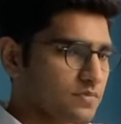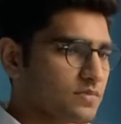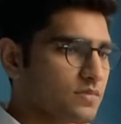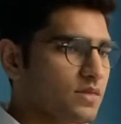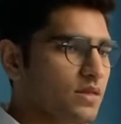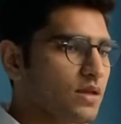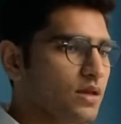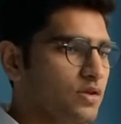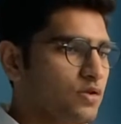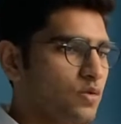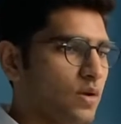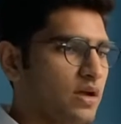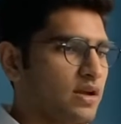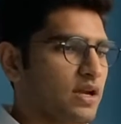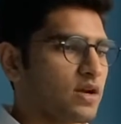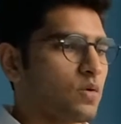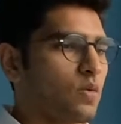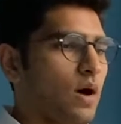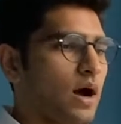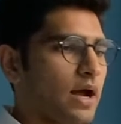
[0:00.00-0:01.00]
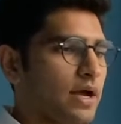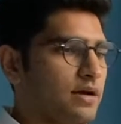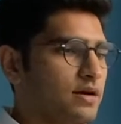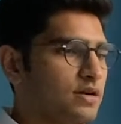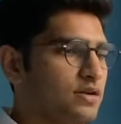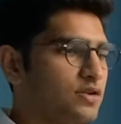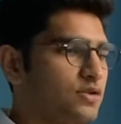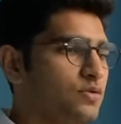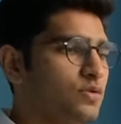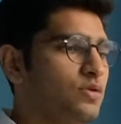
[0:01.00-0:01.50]
you are required
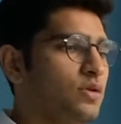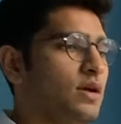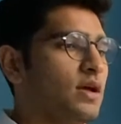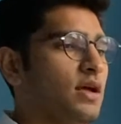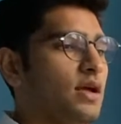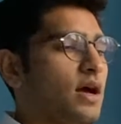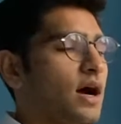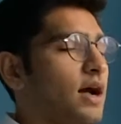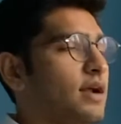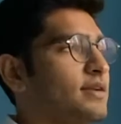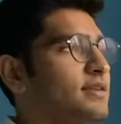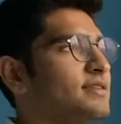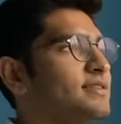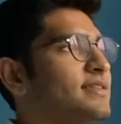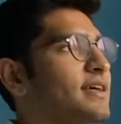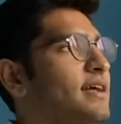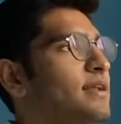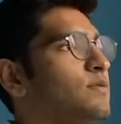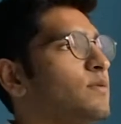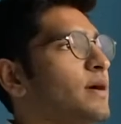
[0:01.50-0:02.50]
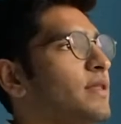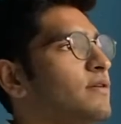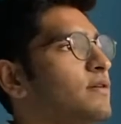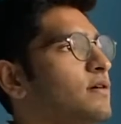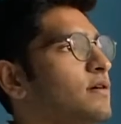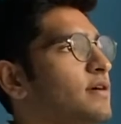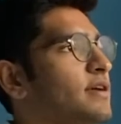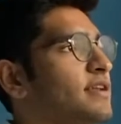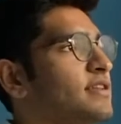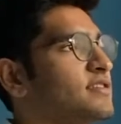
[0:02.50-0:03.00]
to understand whether
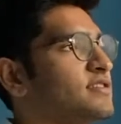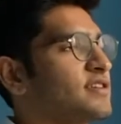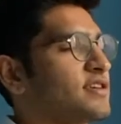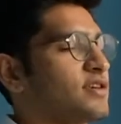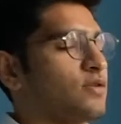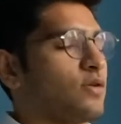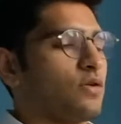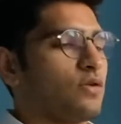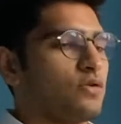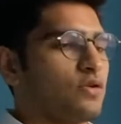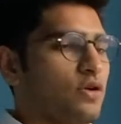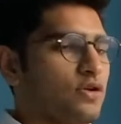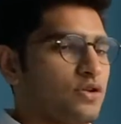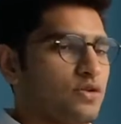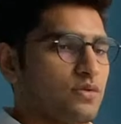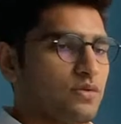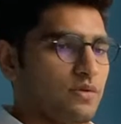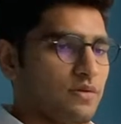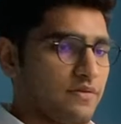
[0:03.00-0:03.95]
it is secure or not to